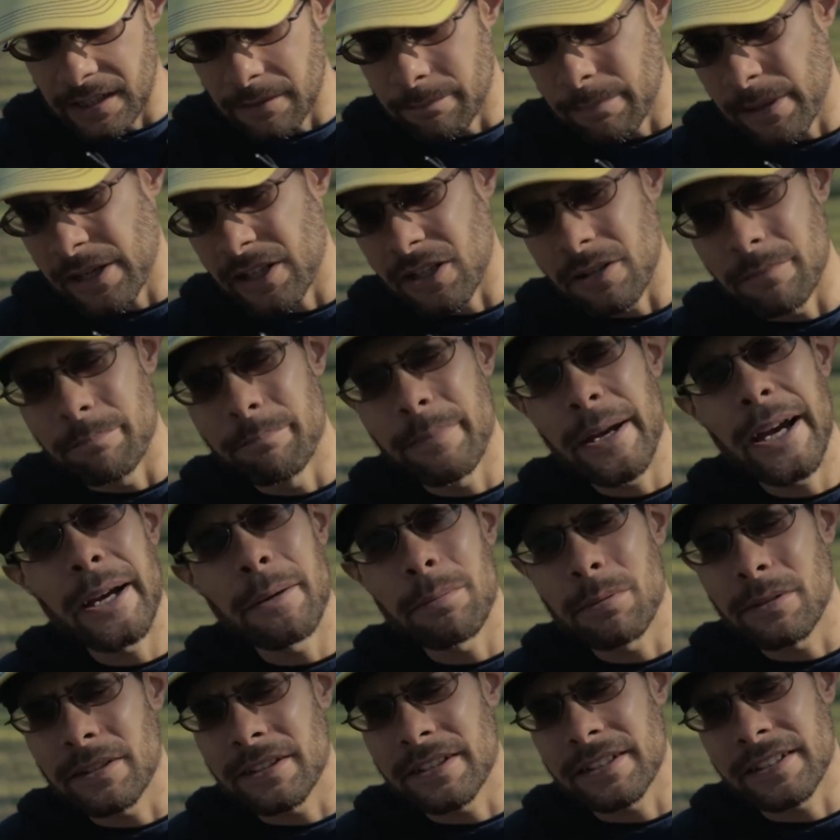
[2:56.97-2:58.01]
better
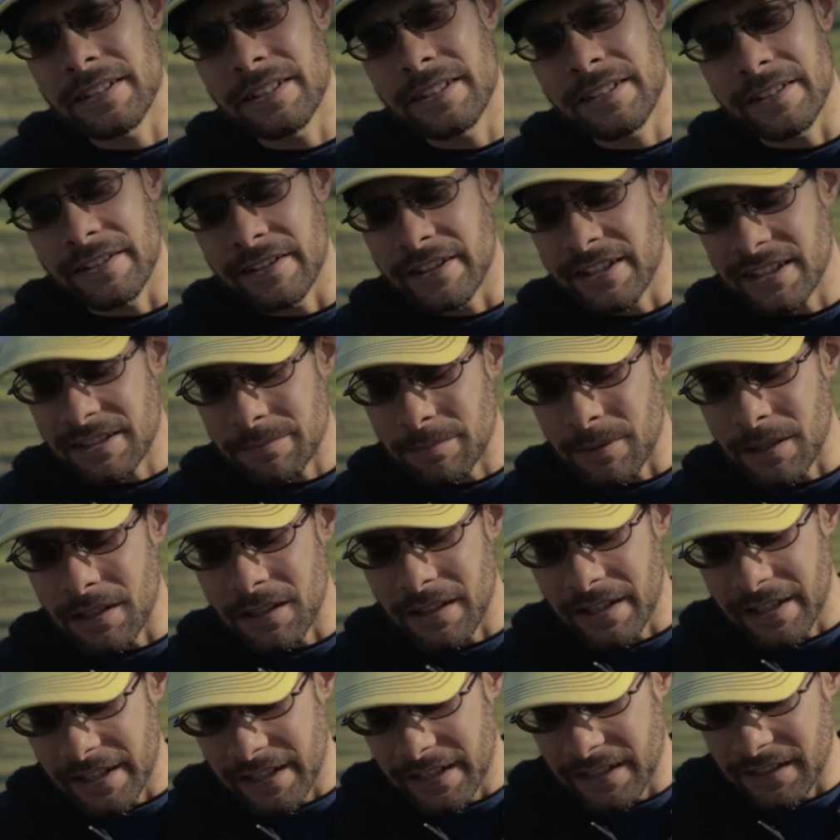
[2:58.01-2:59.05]
pebbling, this ball
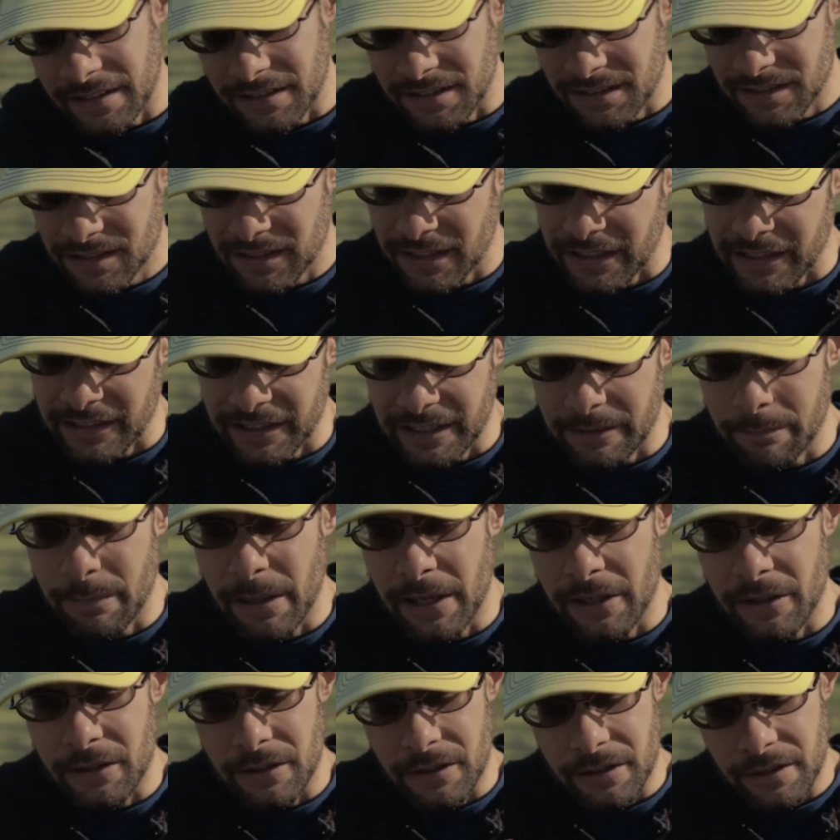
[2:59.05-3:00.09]
had slightly
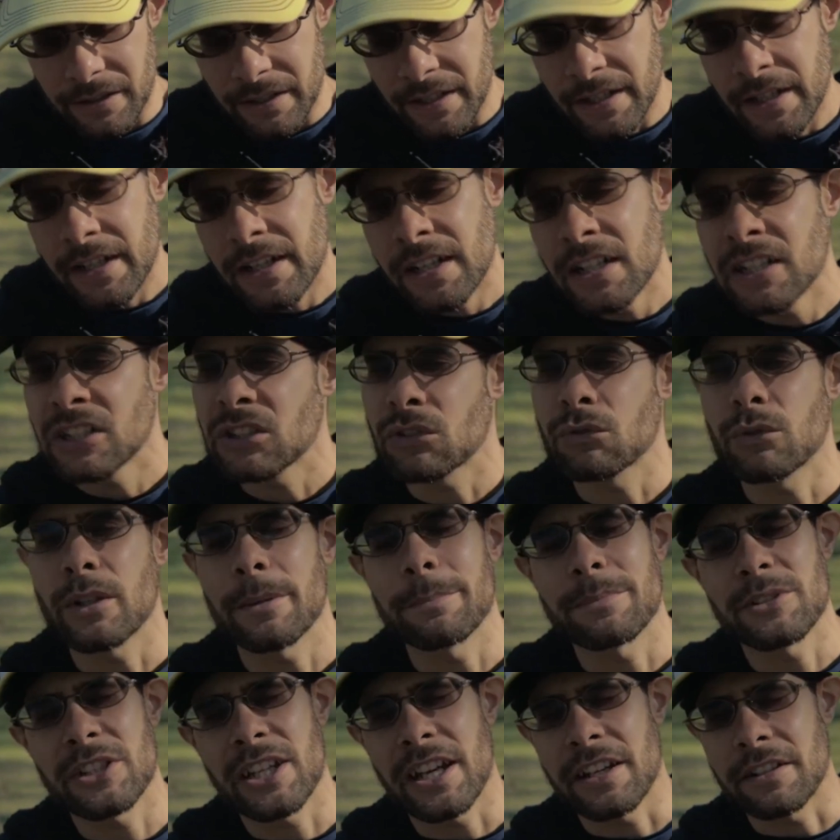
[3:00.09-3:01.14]
better
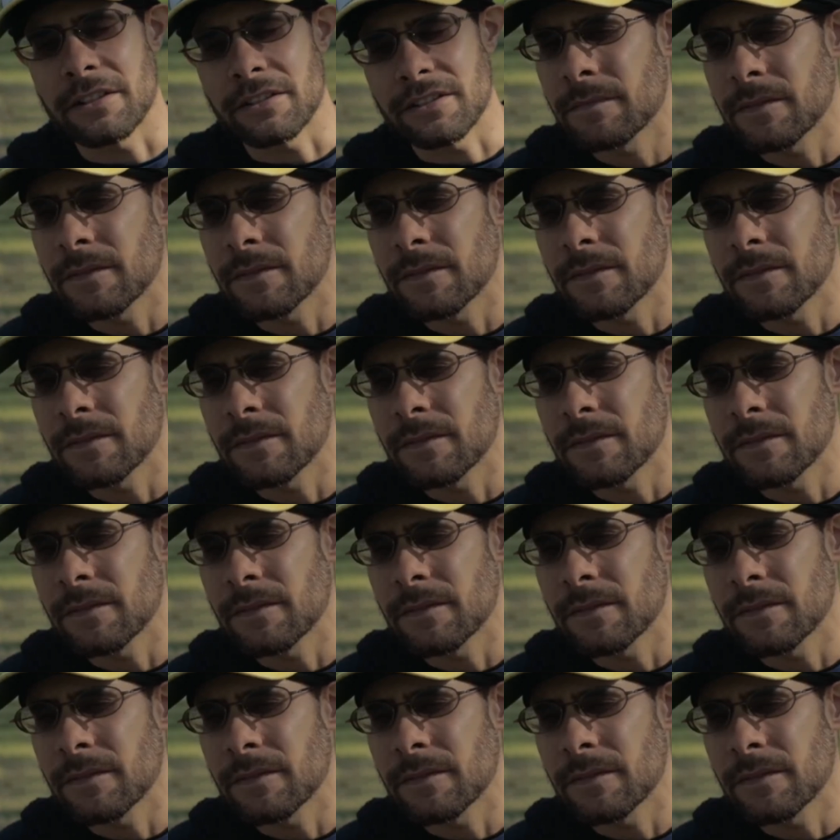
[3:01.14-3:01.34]
grip channel.